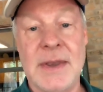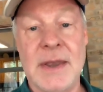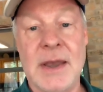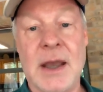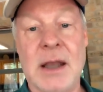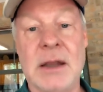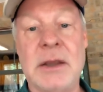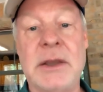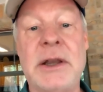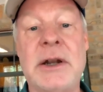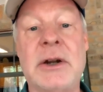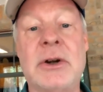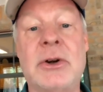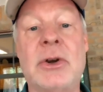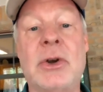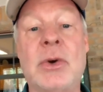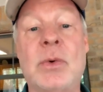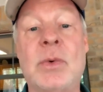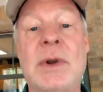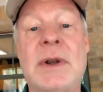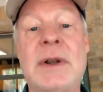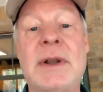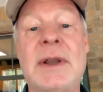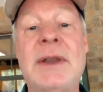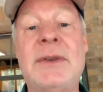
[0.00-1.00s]
a leader who
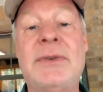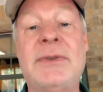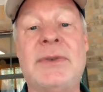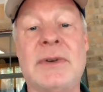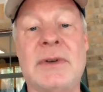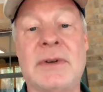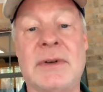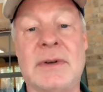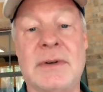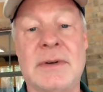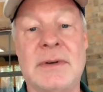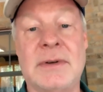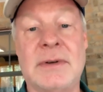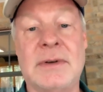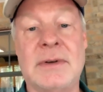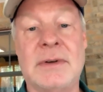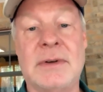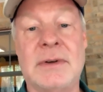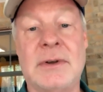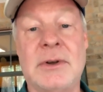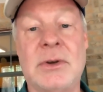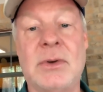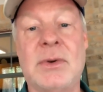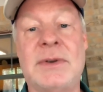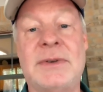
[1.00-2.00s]
would listen
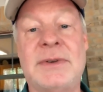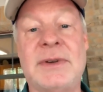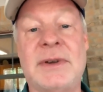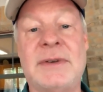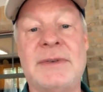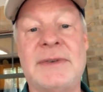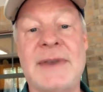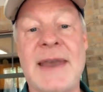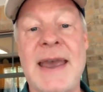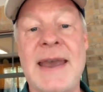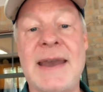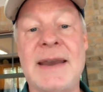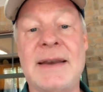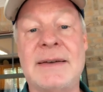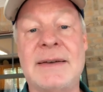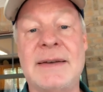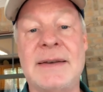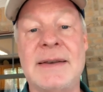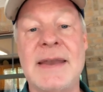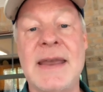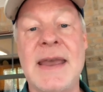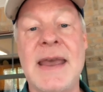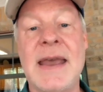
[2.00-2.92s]
to his exact